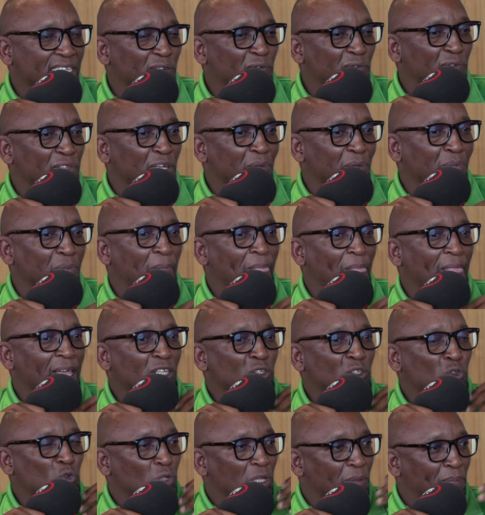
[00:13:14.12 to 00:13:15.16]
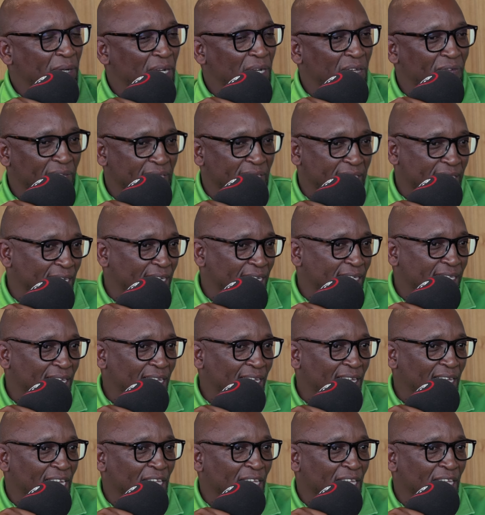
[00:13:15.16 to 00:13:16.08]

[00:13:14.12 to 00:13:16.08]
give them to the private sector,